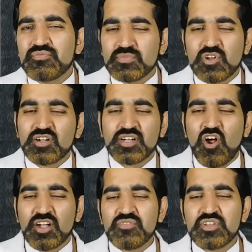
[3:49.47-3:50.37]

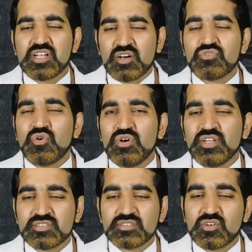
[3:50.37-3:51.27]
not every cough cold
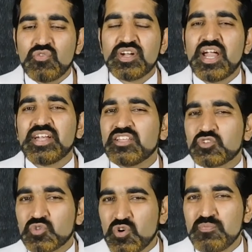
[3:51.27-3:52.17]
is COVID-19,
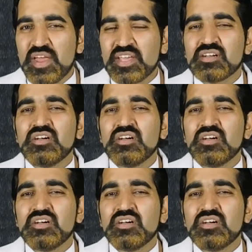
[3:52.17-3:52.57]
so don't panic.